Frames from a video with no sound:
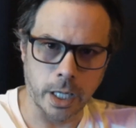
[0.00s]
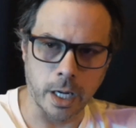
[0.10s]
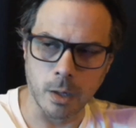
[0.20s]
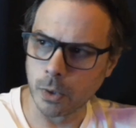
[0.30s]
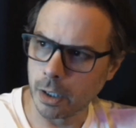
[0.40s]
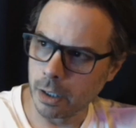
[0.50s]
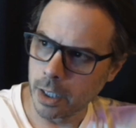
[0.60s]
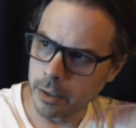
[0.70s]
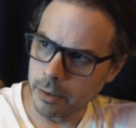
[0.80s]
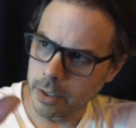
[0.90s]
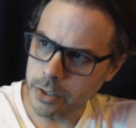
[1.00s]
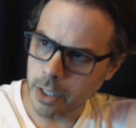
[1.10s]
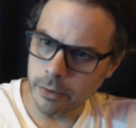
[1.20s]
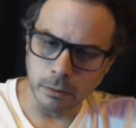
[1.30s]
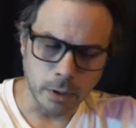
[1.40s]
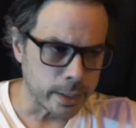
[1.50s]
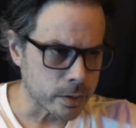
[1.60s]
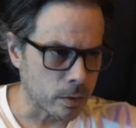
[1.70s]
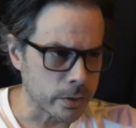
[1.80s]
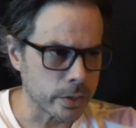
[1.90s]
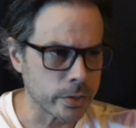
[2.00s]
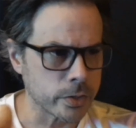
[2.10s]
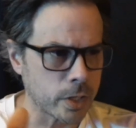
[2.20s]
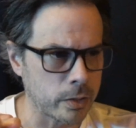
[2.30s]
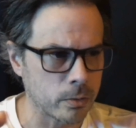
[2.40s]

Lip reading: camera and these other light sources.